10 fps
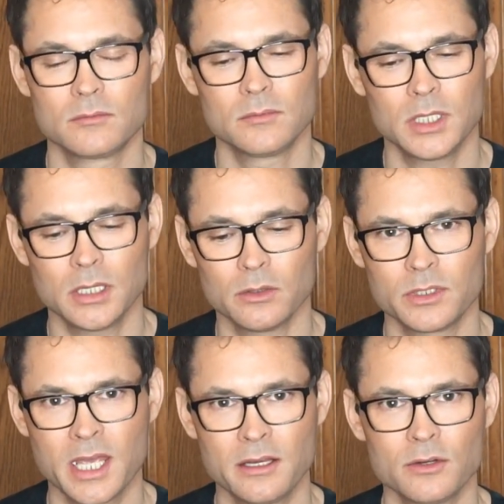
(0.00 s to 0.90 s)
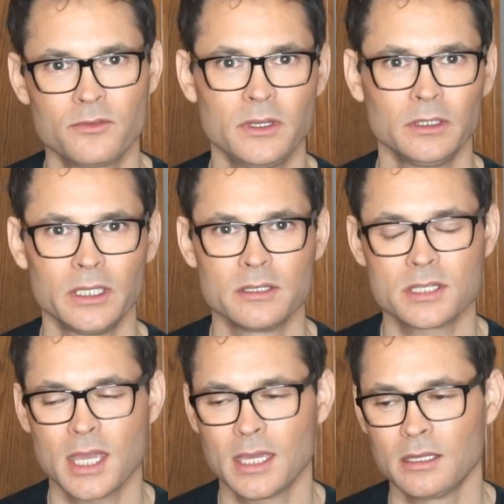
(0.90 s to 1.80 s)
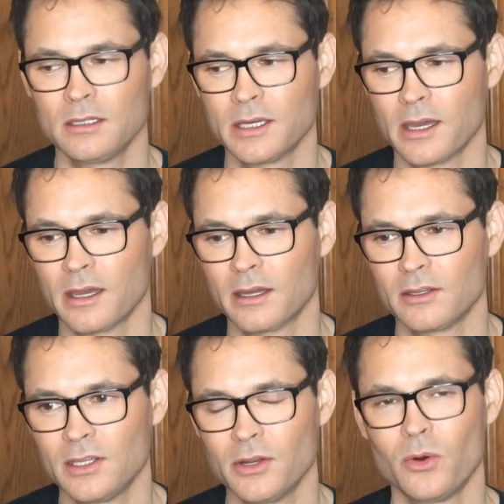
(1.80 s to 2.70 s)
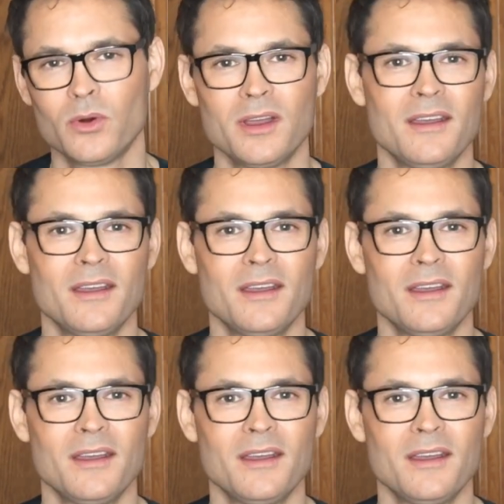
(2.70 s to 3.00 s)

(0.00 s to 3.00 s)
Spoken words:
you know, tender feelings, and you know,